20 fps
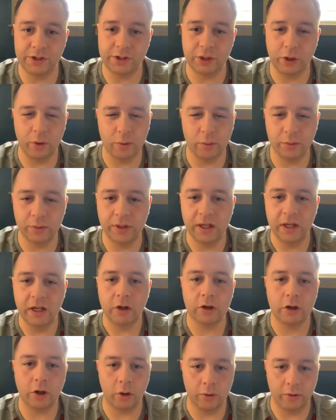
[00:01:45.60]
his own
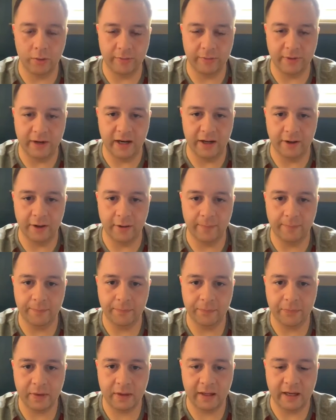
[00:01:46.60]
code of honor.
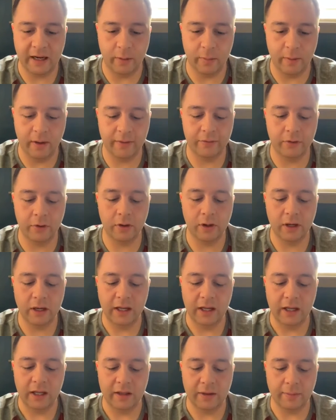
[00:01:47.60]
However,
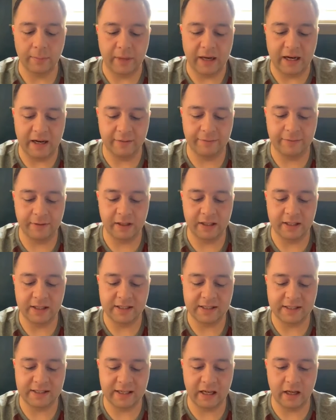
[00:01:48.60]
the mafia
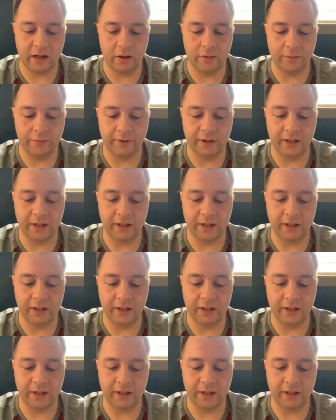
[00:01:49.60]
itself